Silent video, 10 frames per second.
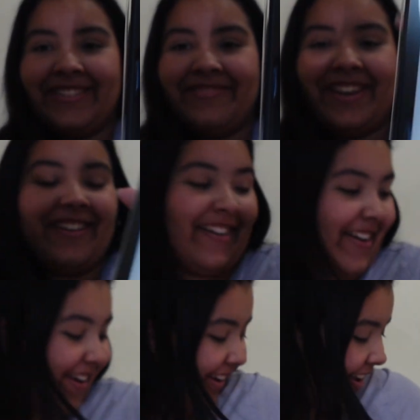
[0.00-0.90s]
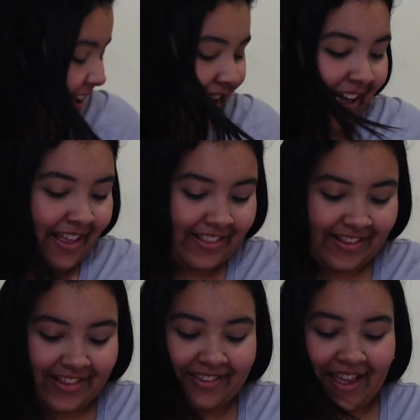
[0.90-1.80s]
Oh my god.
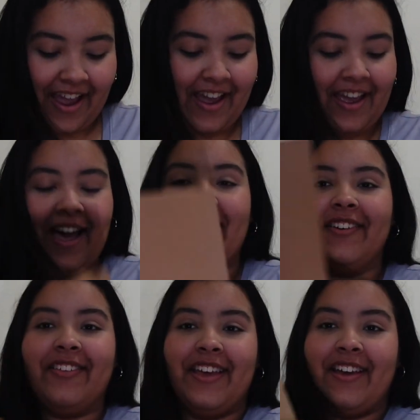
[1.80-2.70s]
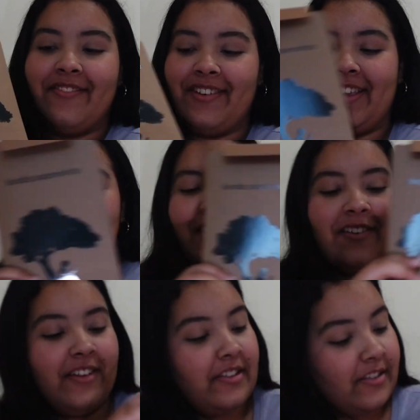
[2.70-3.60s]
I know that right
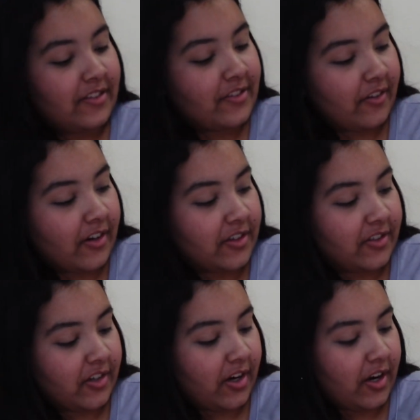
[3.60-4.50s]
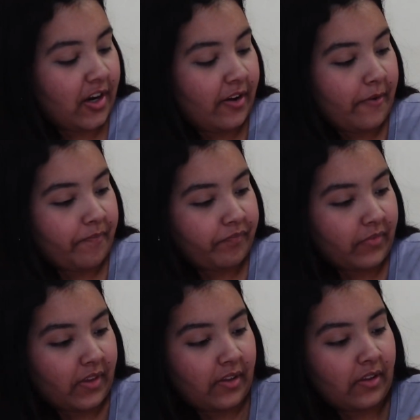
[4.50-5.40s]
here is the charger.
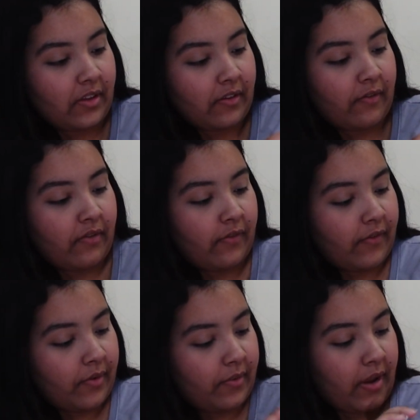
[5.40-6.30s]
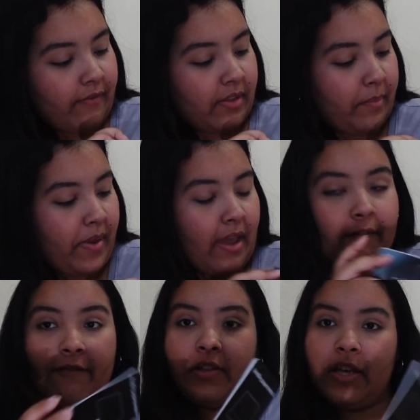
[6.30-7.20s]
But we have the
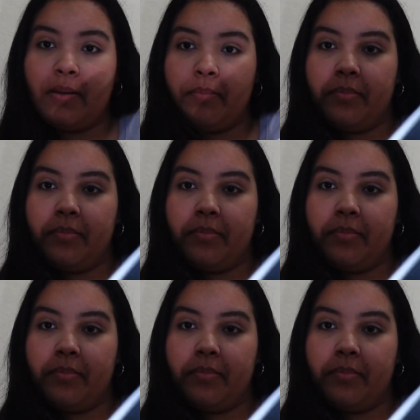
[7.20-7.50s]
pamphlet